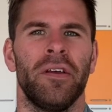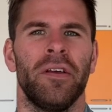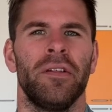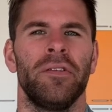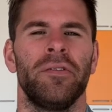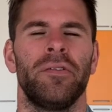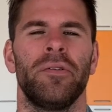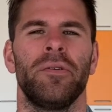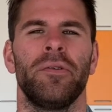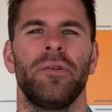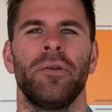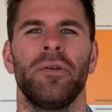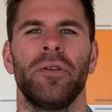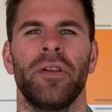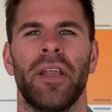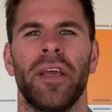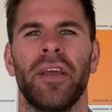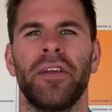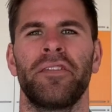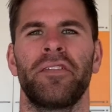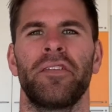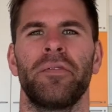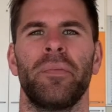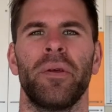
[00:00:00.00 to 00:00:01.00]
do you
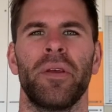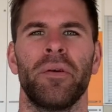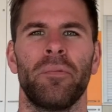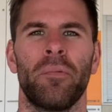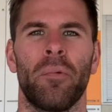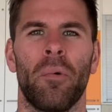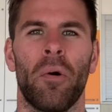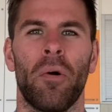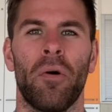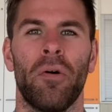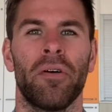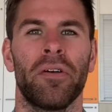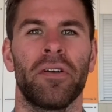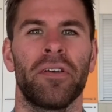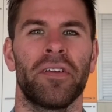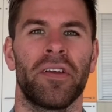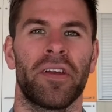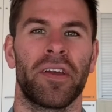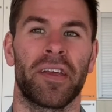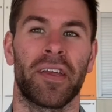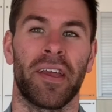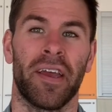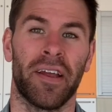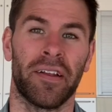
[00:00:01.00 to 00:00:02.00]
need to be warned
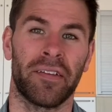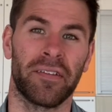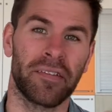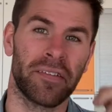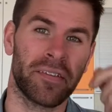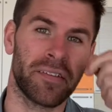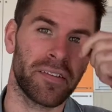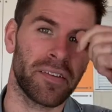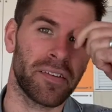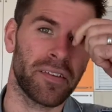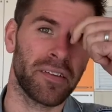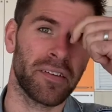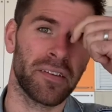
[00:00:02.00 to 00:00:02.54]
against?